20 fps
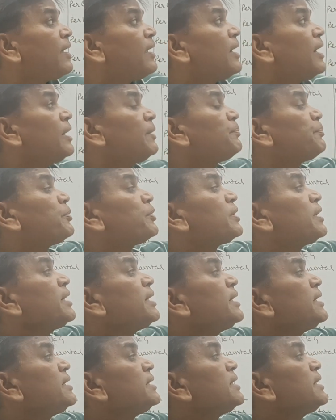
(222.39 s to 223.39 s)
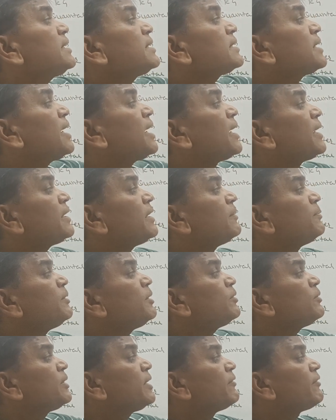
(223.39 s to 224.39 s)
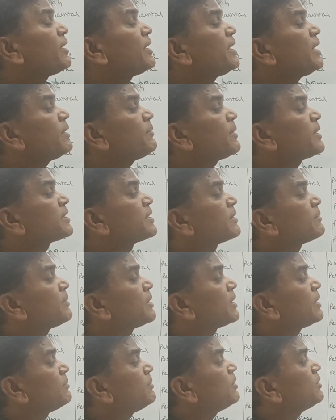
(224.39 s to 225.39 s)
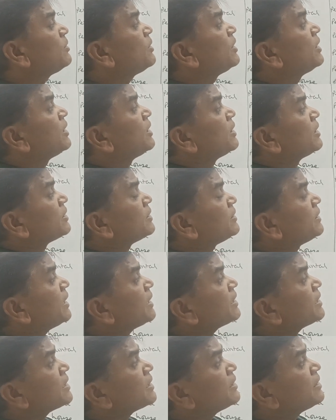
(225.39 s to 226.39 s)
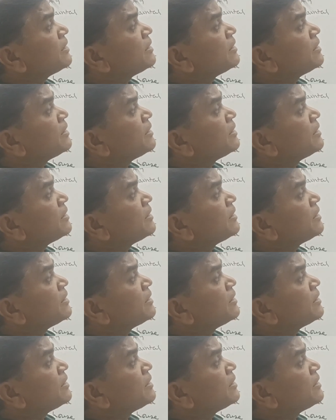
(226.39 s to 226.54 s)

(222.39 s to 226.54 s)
and putting in this RW divided by sigma W, that